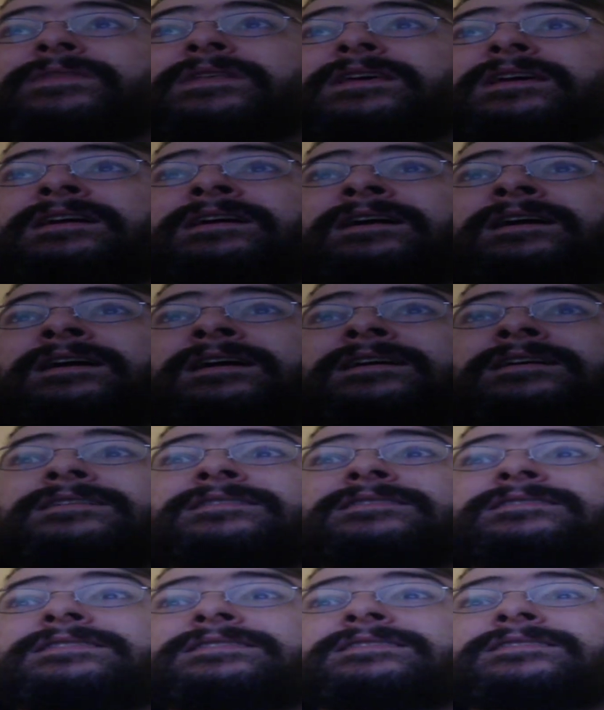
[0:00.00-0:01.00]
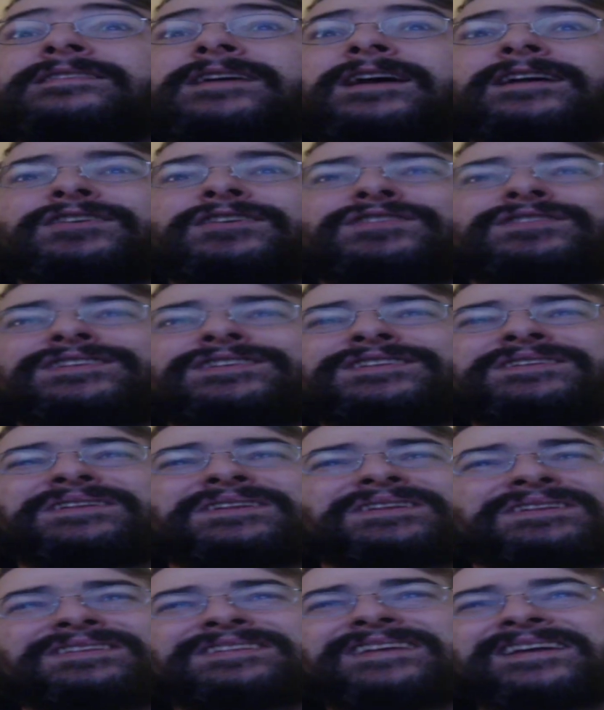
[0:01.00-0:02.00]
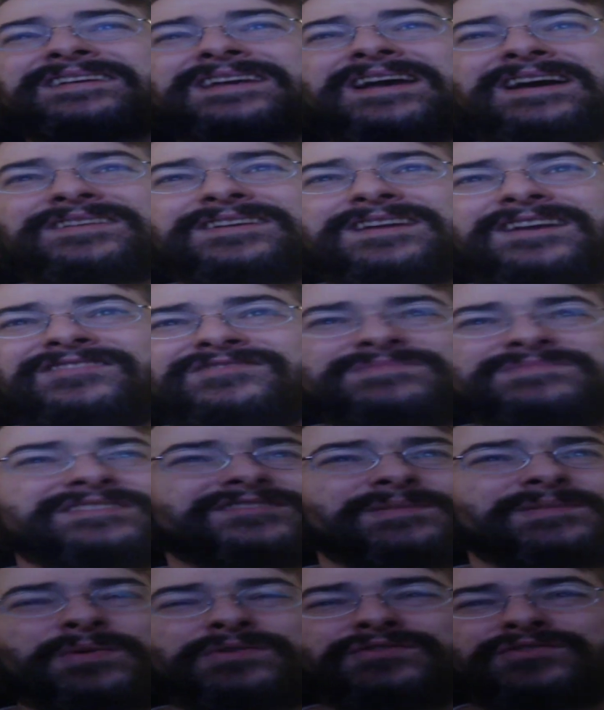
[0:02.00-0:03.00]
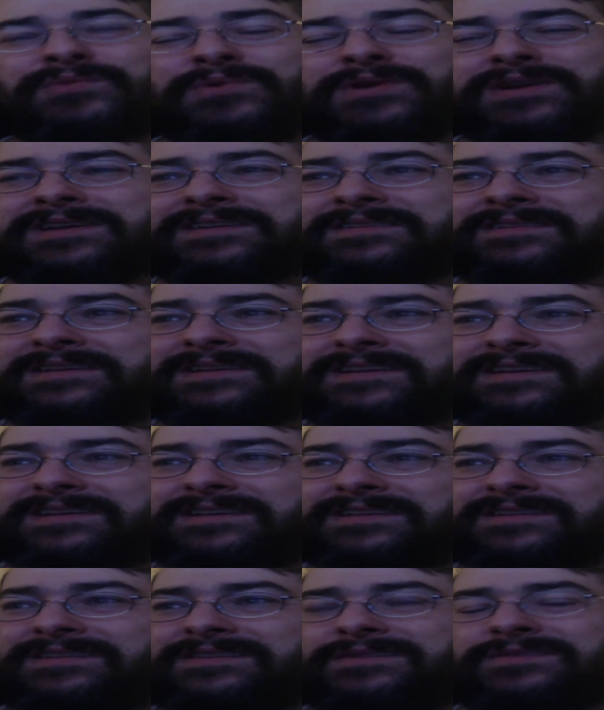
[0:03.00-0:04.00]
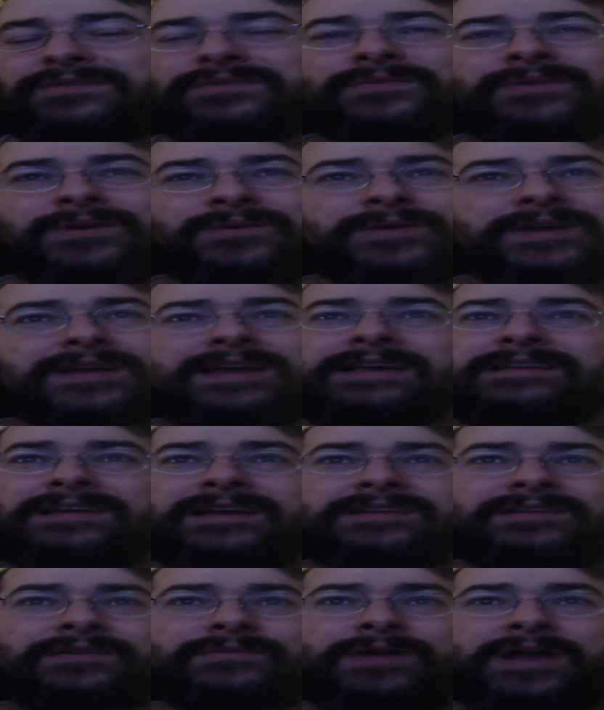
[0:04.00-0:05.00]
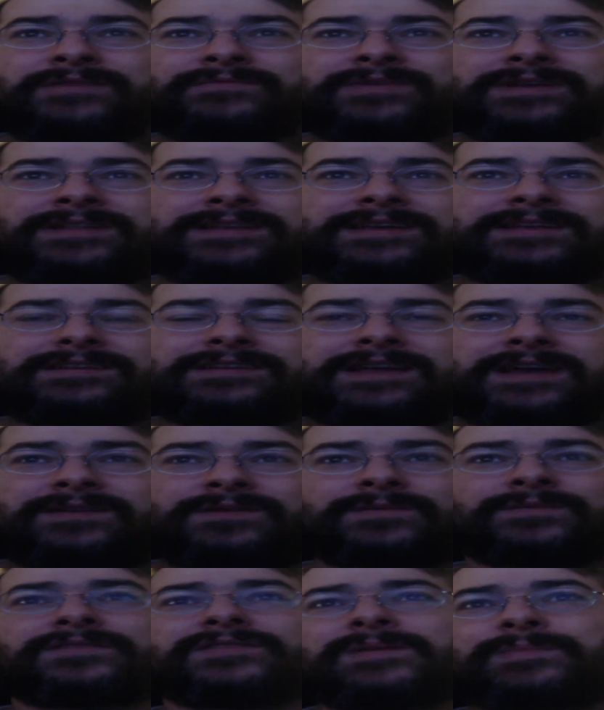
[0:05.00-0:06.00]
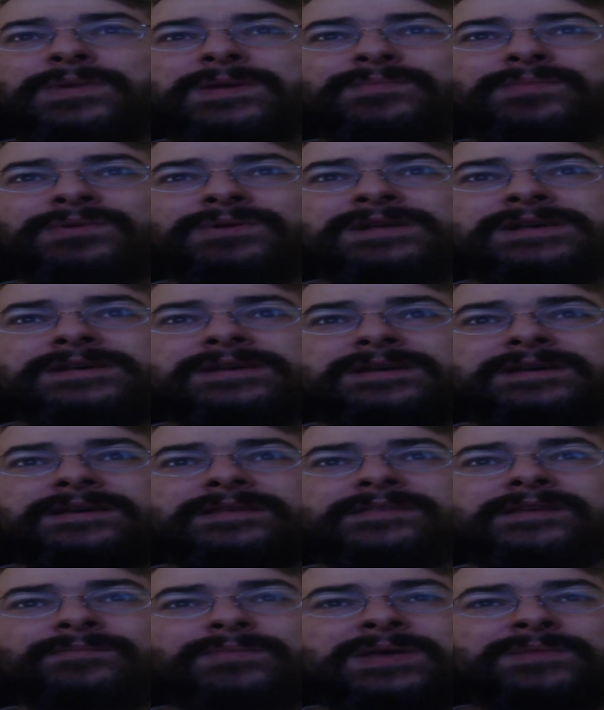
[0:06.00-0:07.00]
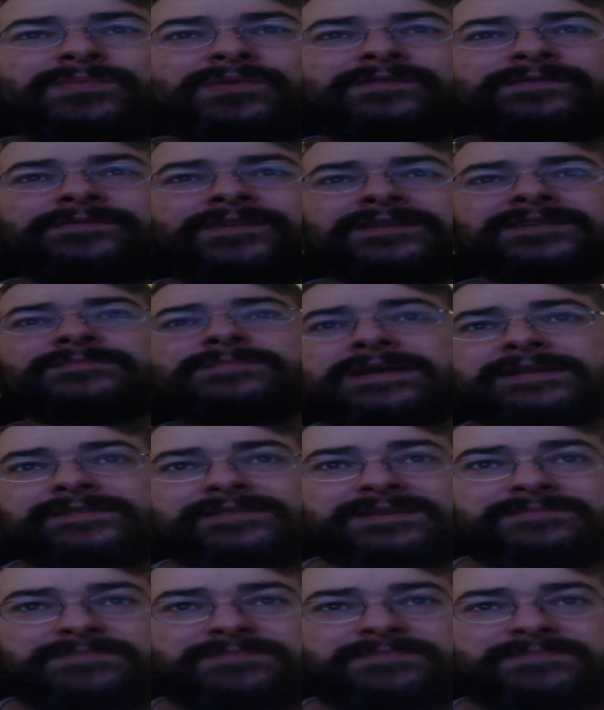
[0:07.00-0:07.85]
uh, that, like how the government's supposed to work the real way. I really I don't see people think people fundamentally